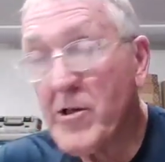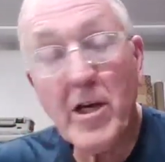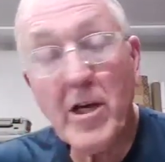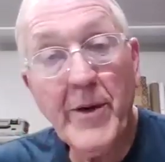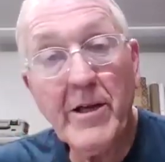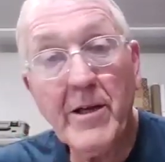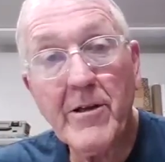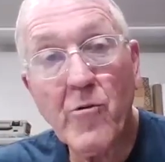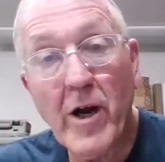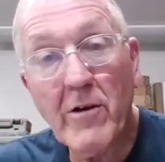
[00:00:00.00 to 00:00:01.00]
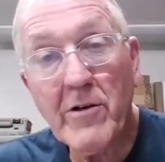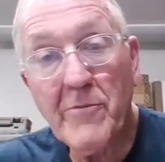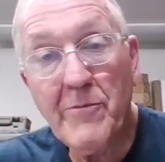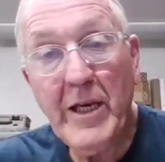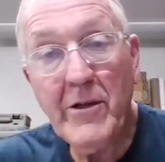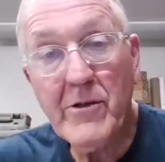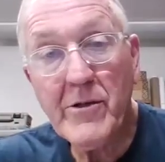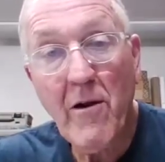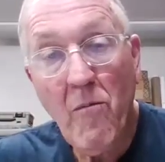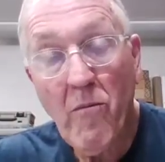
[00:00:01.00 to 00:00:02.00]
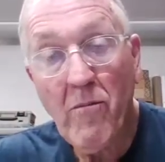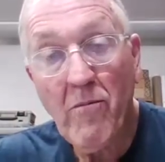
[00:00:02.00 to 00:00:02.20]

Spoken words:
Is there going to be another round of beads?